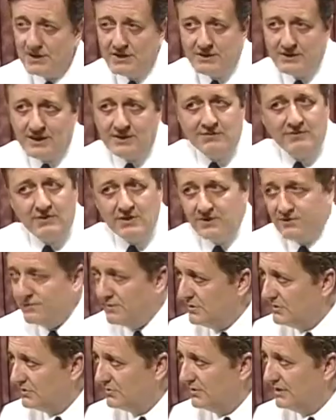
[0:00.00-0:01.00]
That's very
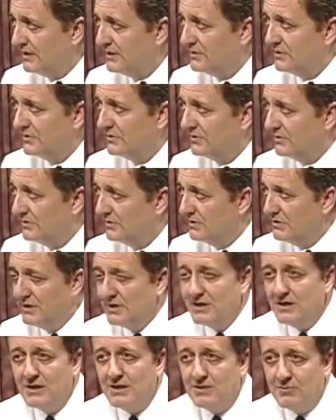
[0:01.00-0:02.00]
frustrating
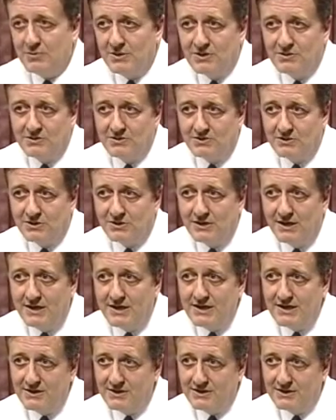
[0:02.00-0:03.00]
because it's
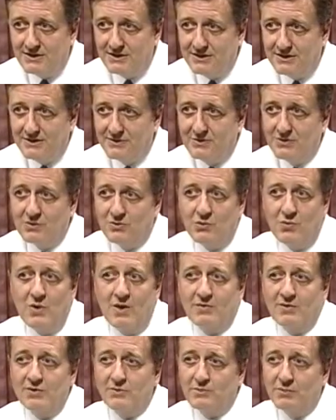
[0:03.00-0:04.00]
delaying
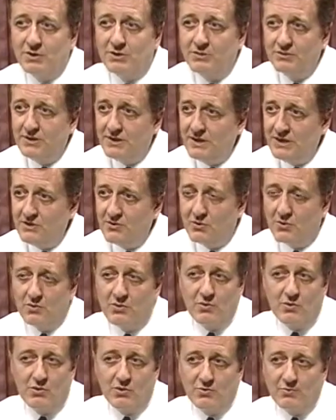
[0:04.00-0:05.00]
whoever's building
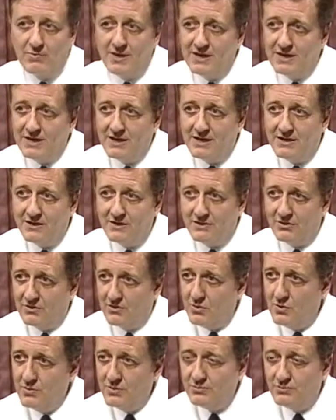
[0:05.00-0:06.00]
or making a
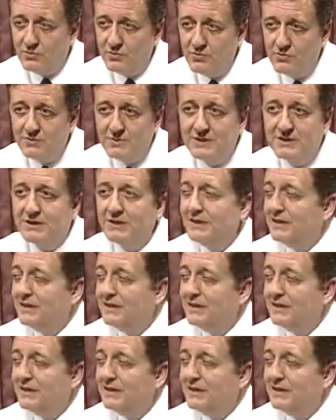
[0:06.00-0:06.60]
home improvement